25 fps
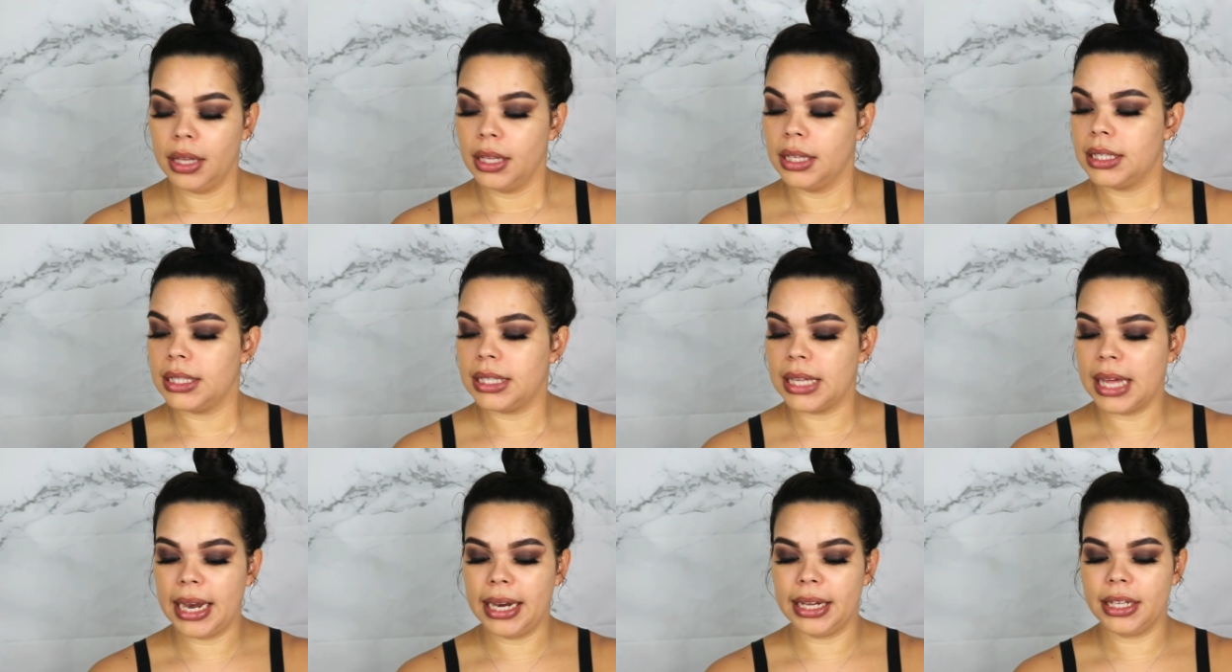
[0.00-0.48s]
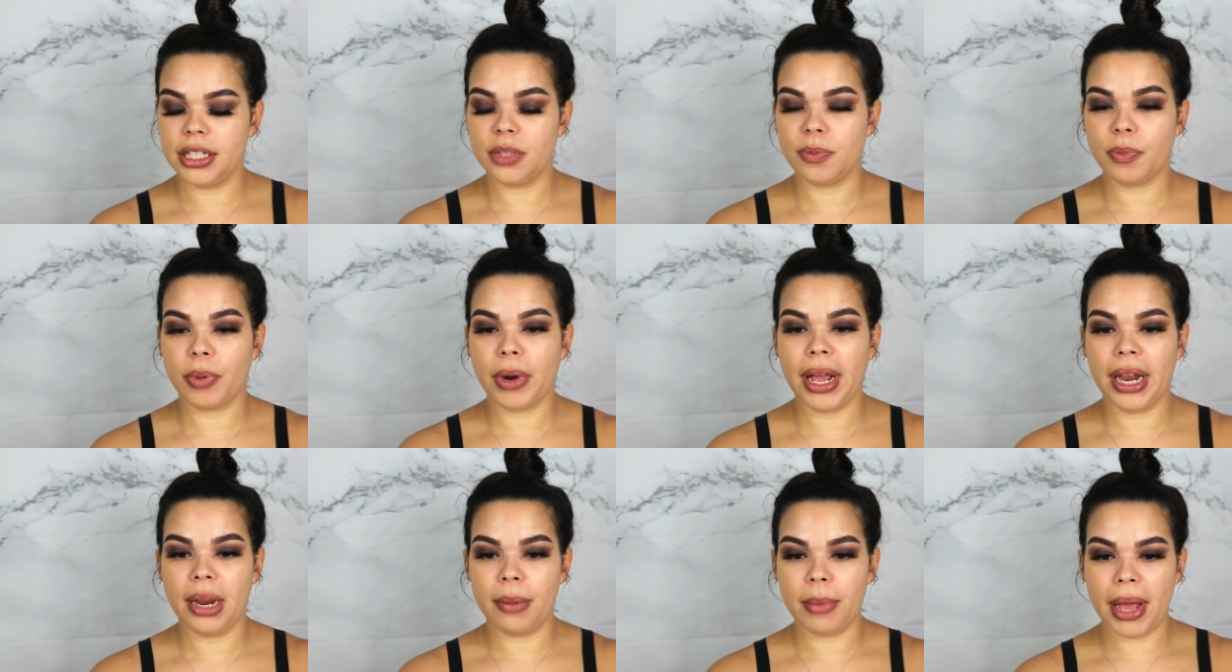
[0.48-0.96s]
setting
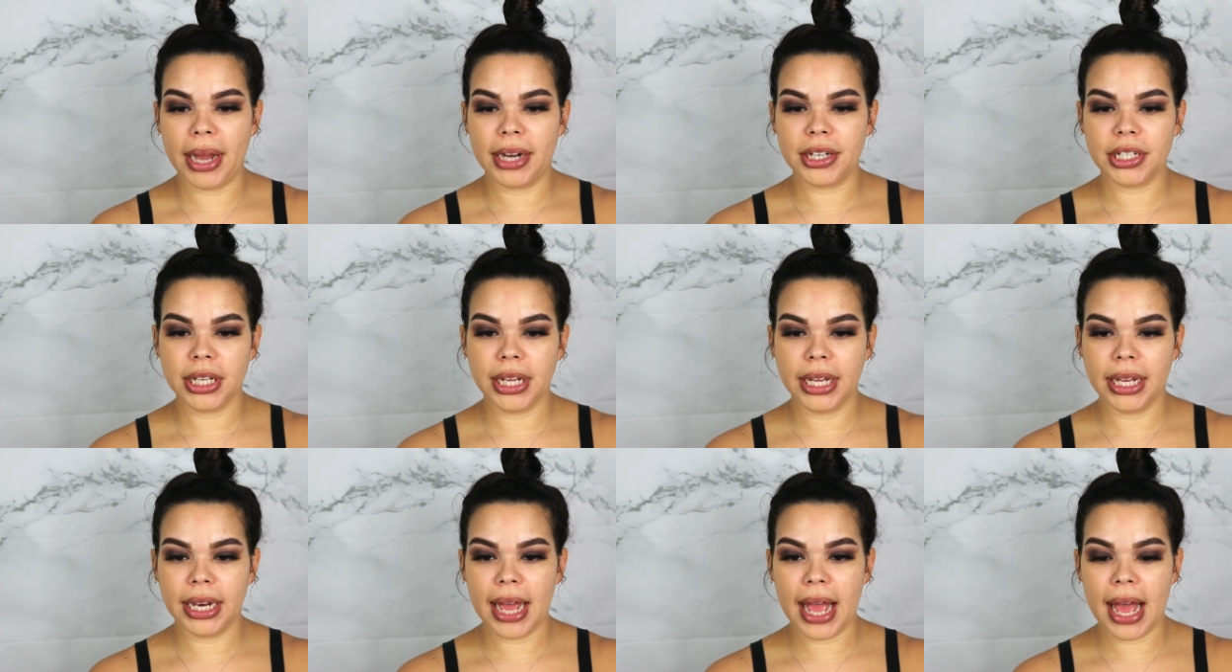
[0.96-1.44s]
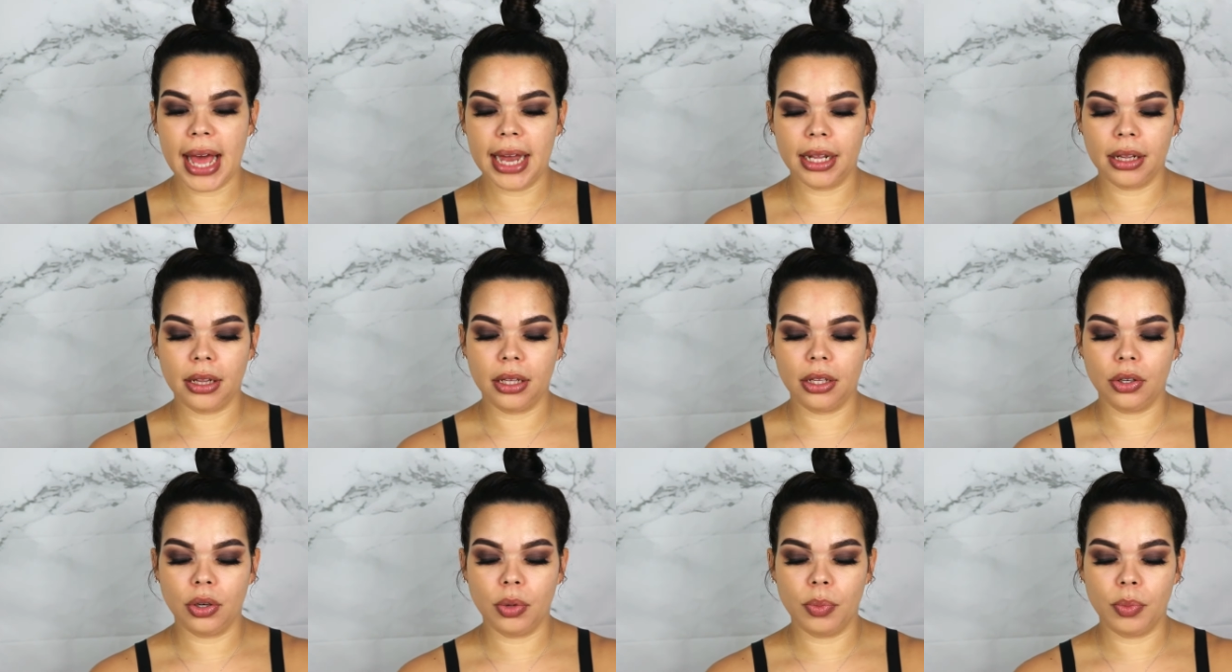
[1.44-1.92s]
spray, and I'm actually gonna add a
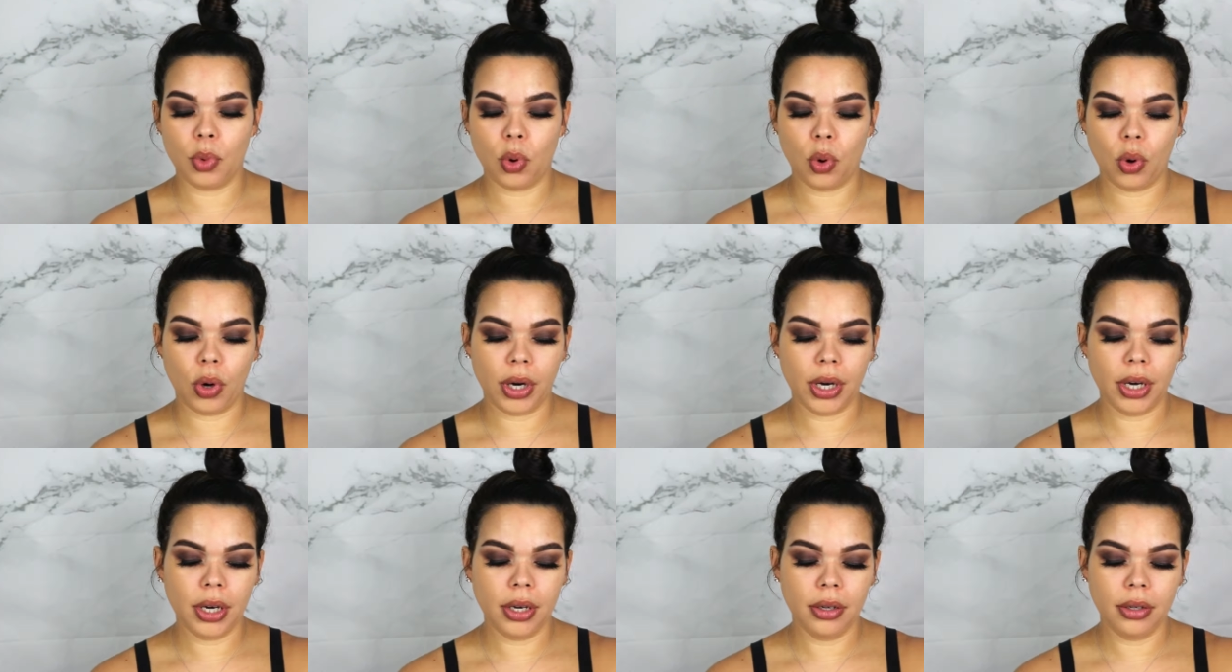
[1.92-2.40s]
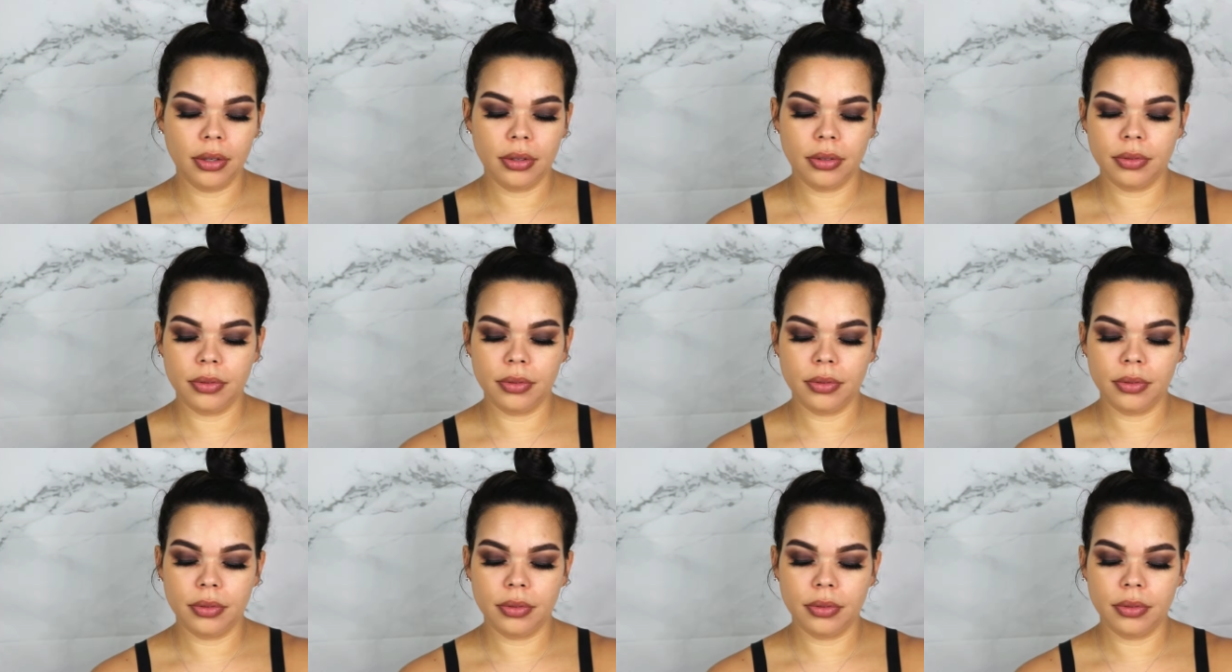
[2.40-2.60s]
little more.